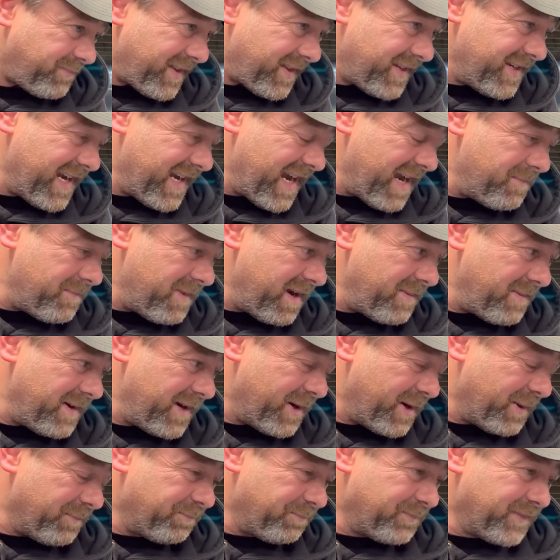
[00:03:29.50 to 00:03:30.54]
yeah, maybe
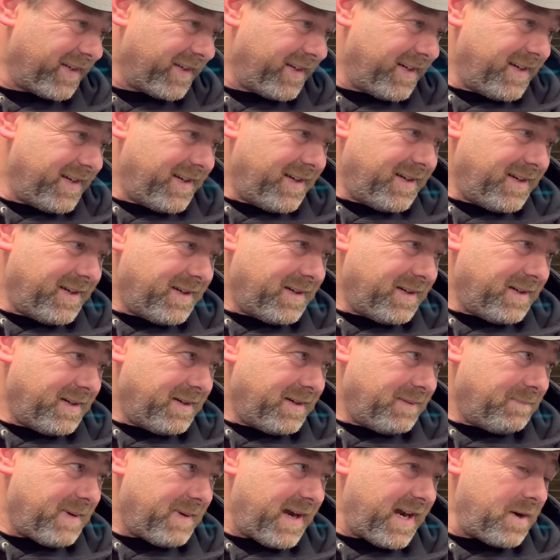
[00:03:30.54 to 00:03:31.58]
not.
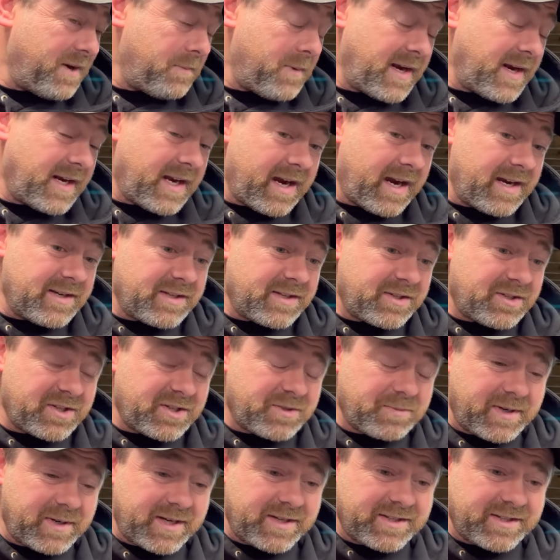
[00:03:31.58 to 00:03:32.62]
But anyway guys, I just
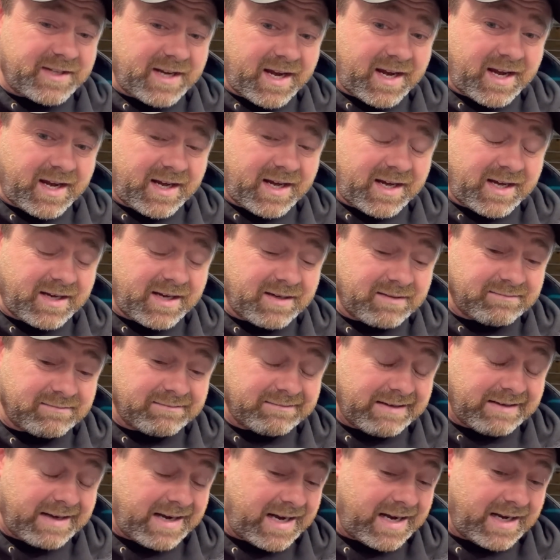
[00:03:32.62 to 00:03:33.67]
want to say,
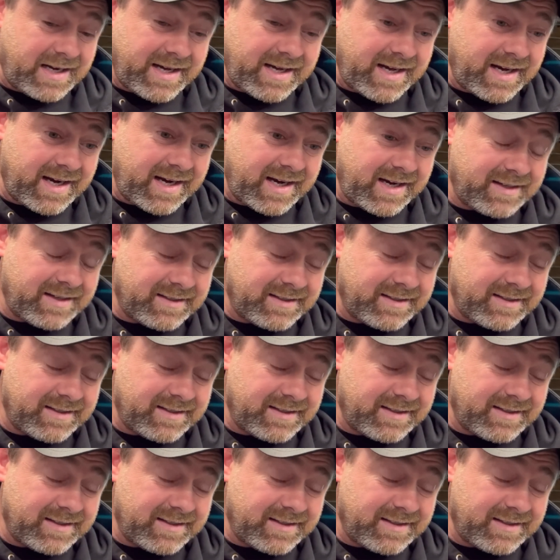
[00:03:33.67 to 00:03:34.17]
wow, yeah,